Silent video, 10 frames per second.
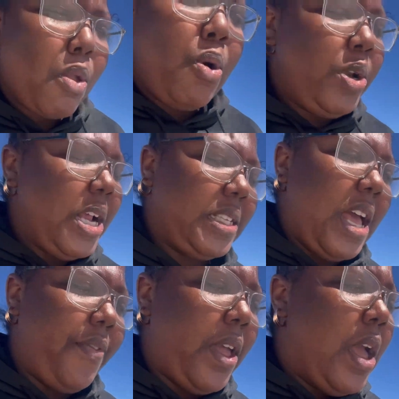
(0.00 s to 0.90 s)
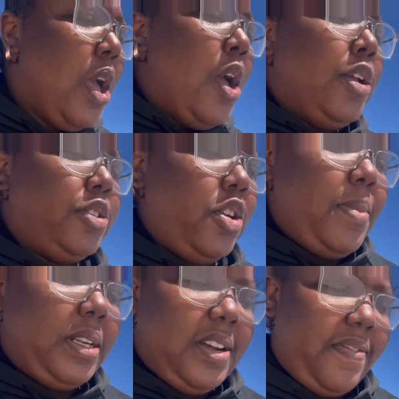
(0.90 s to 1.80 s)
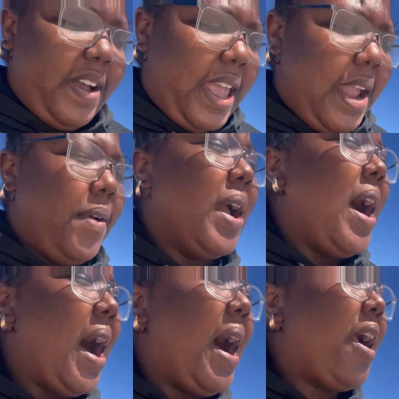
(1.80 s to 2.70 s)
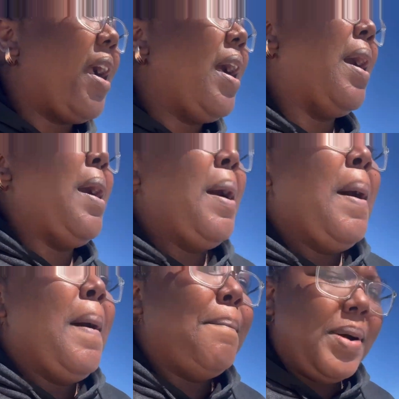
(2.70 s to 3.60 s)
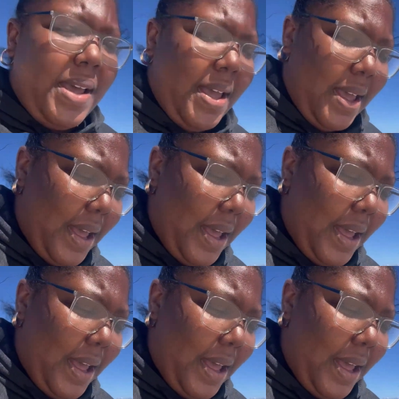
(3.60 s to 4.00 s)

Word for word: or just having too much of a caring heart but